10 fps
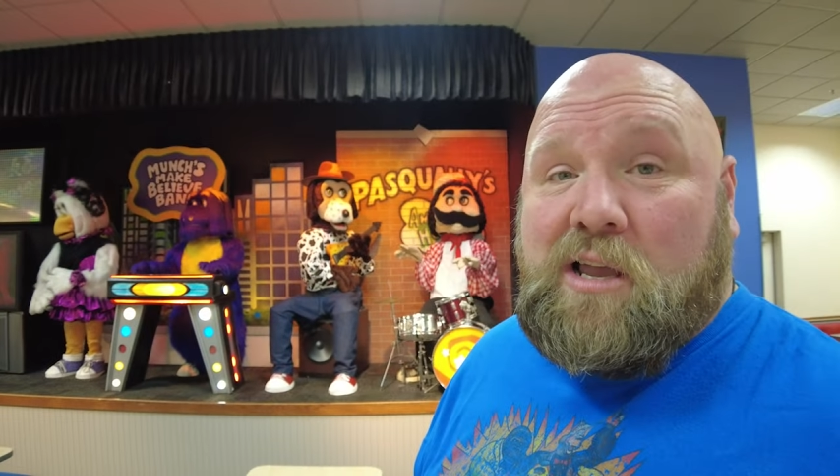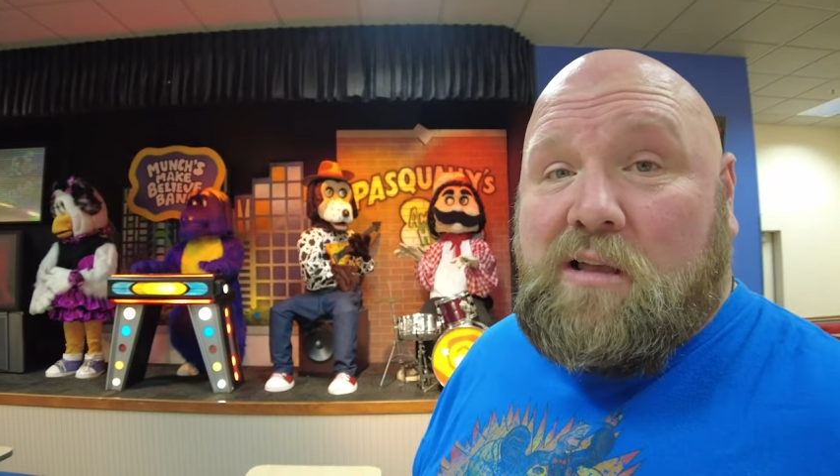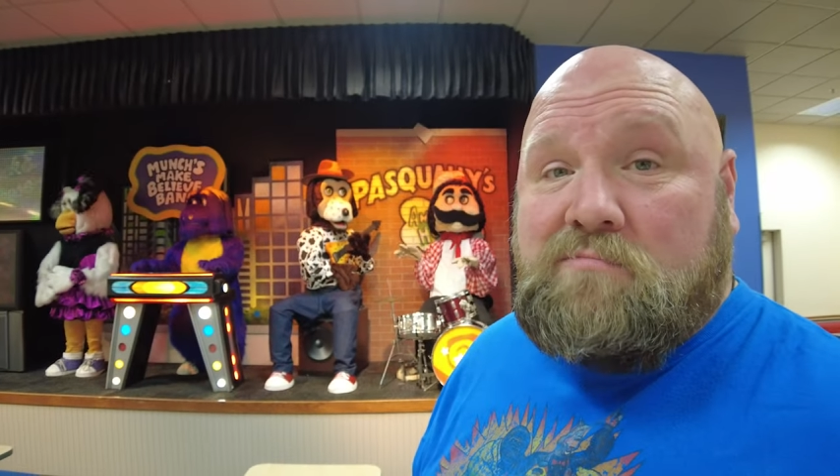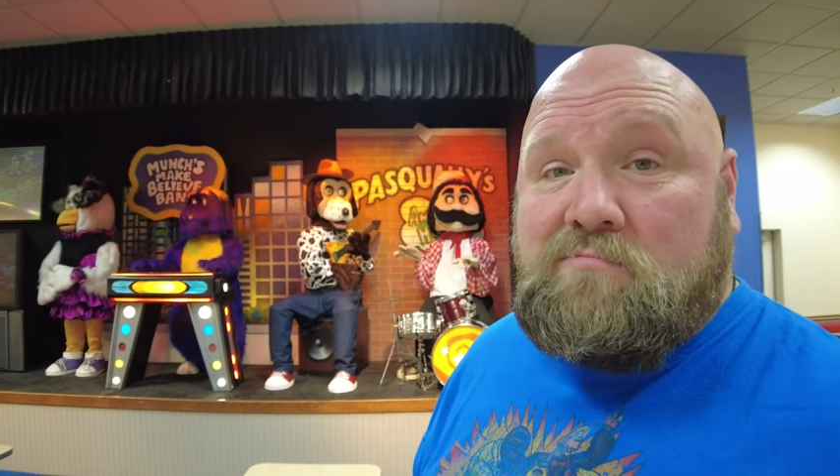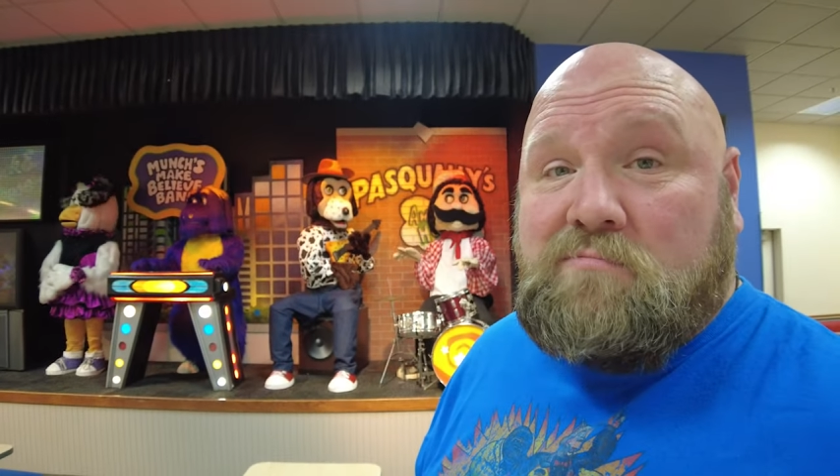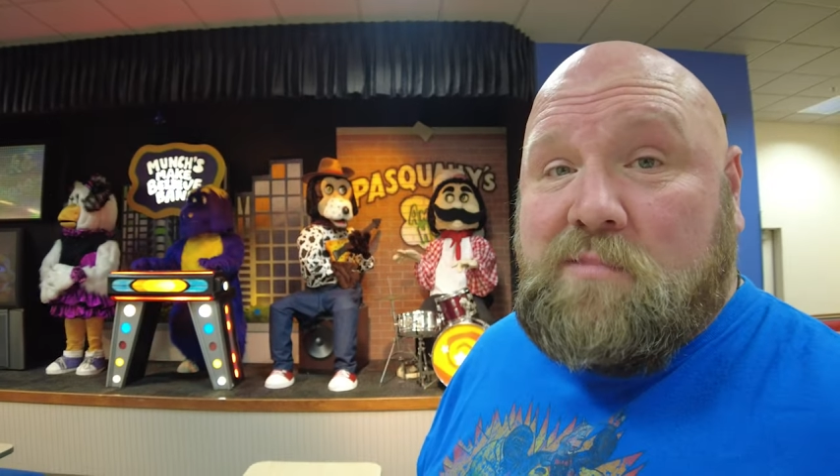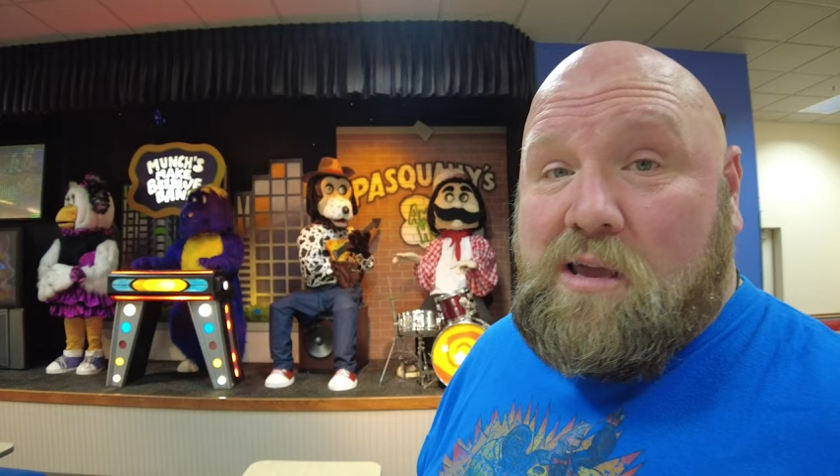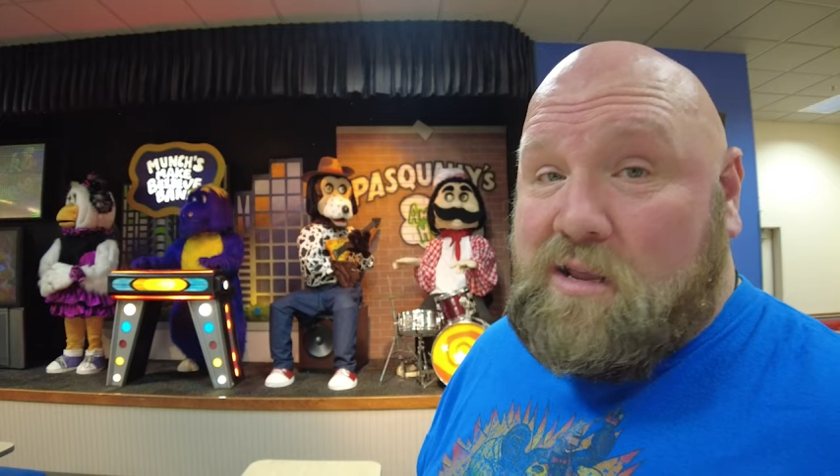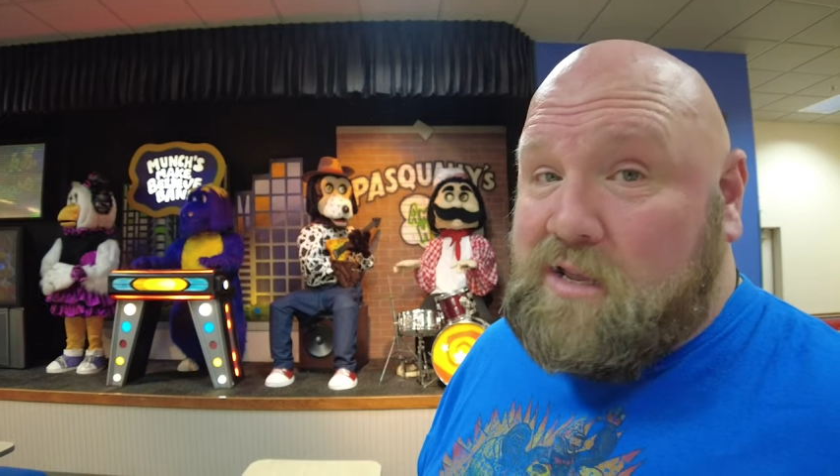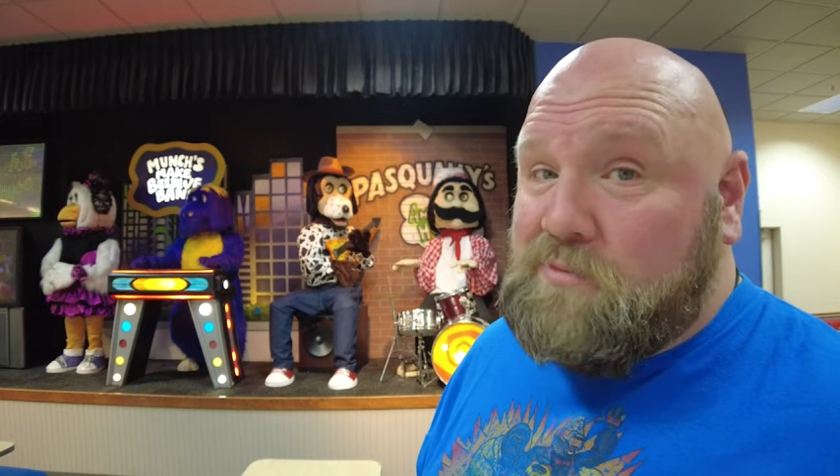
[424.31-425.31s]
y'all.
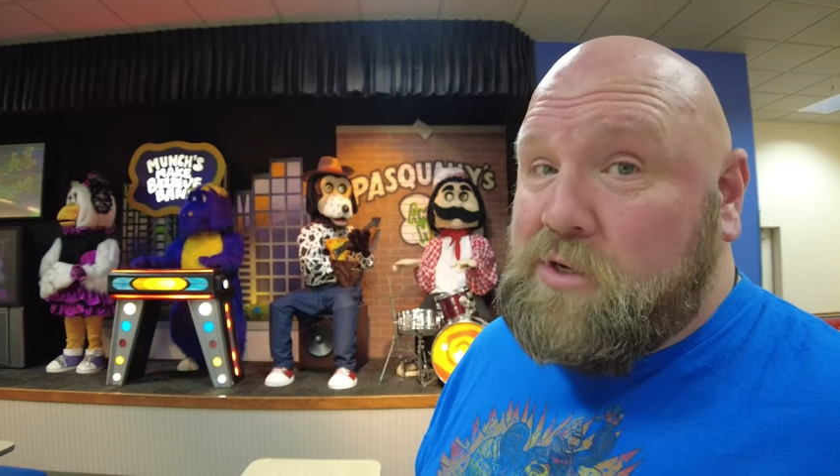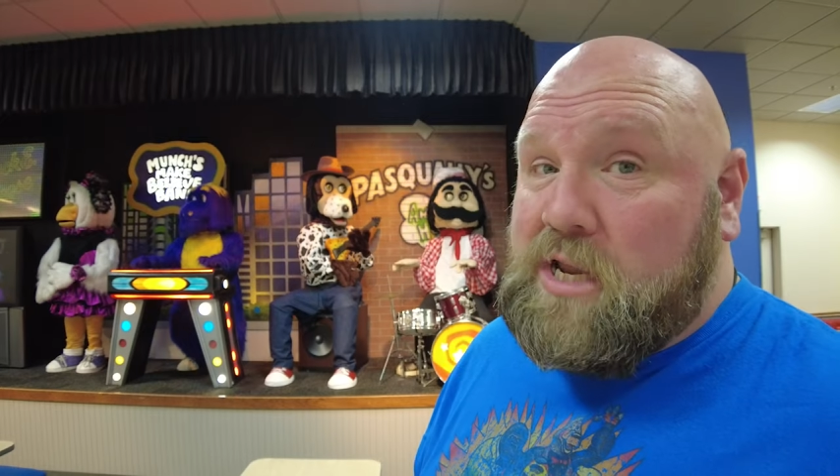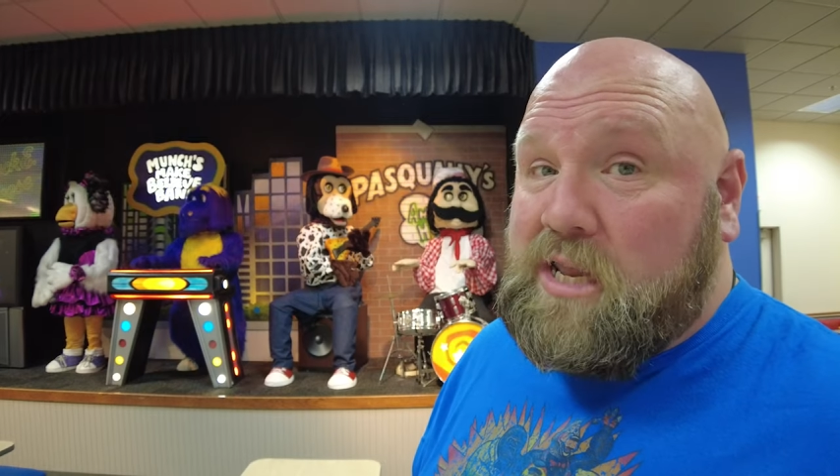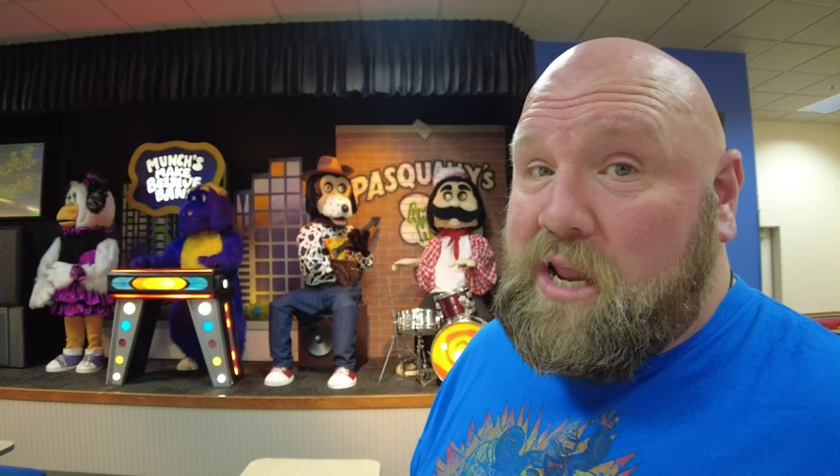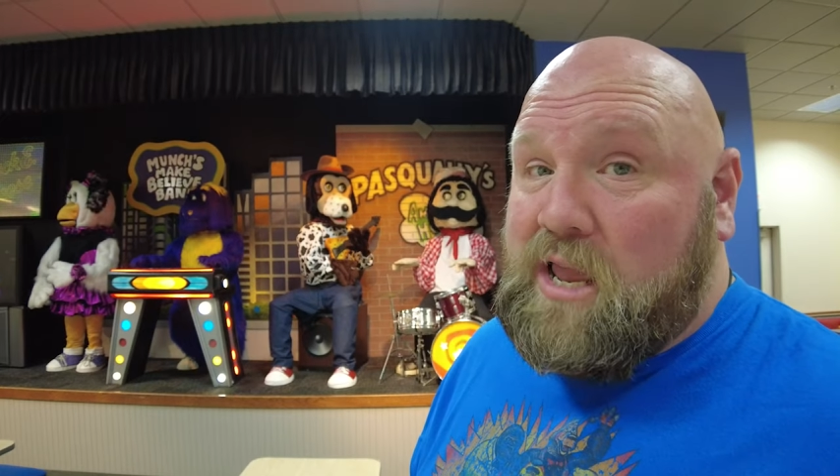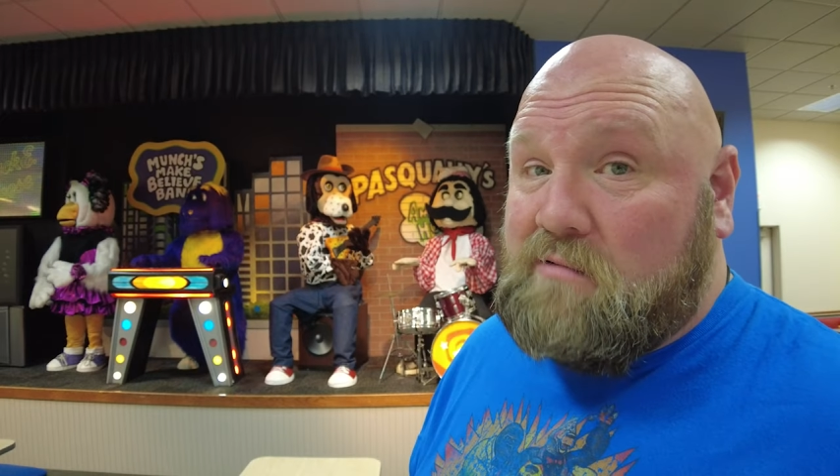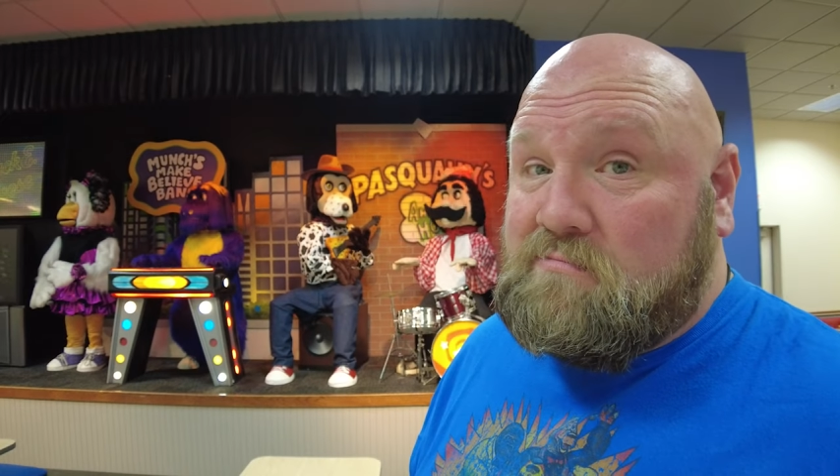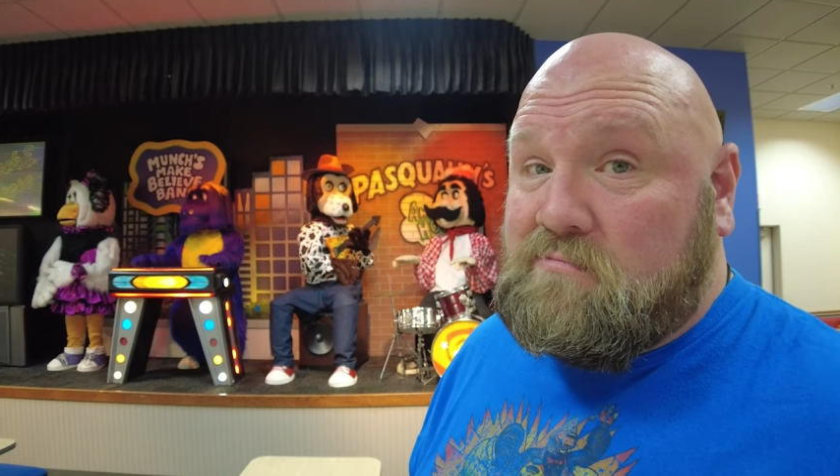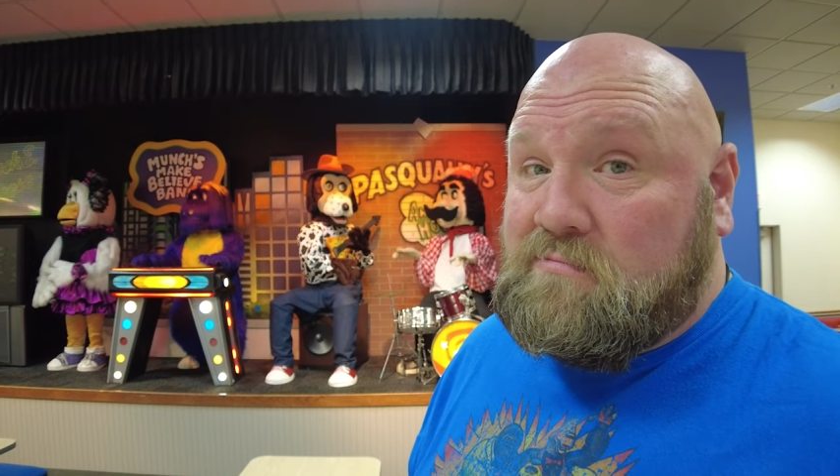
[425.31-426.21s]
Y'all come check it out.